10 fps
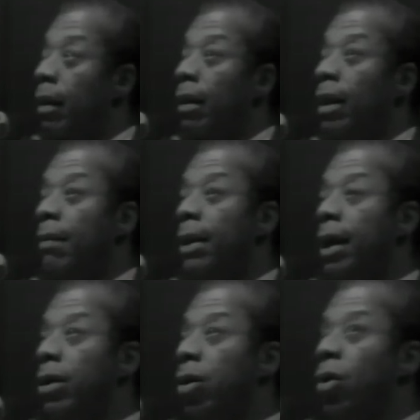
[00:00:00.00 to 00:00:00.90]
They may
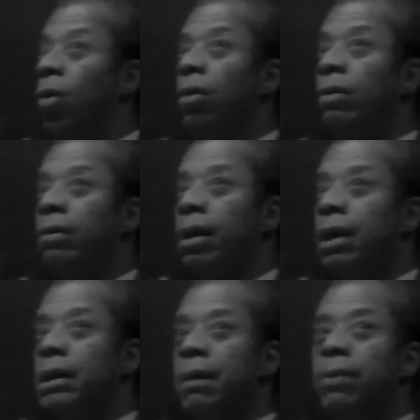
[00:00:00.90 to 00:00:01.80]
not know,
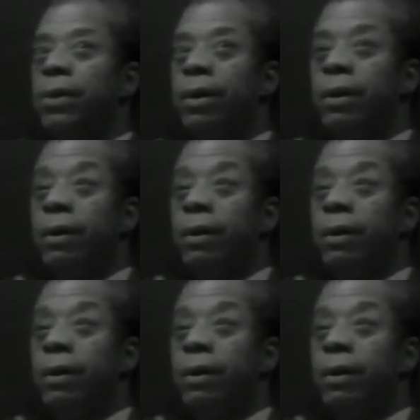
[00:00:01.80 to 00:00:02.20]
as they put it,